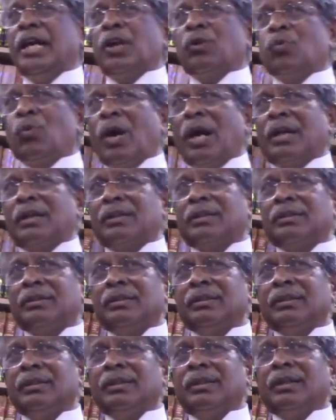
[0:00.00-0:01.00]
on what?
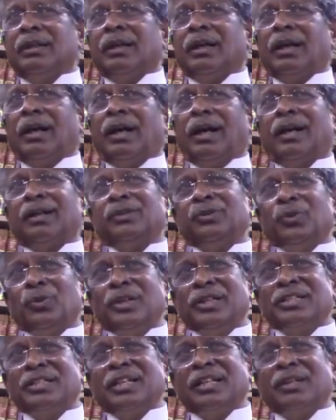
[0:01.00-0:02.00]
On
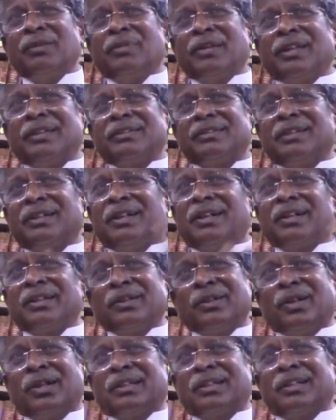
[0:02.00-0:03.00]
judicial evidence,
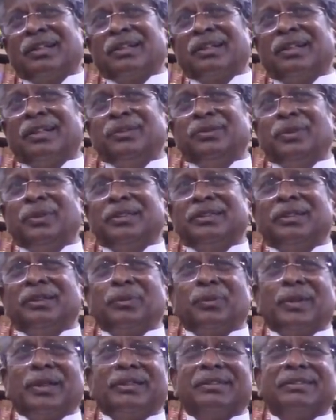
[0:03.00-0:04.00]
not on non-judicial
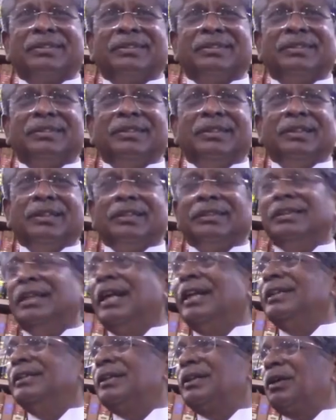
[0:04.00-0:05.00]
evidence.
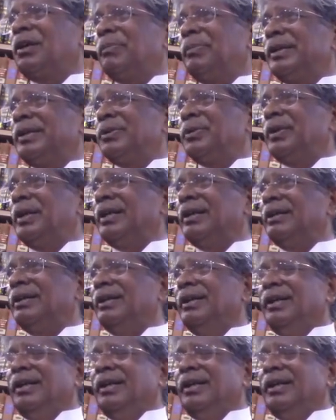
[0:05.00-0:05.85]
That is the topic today.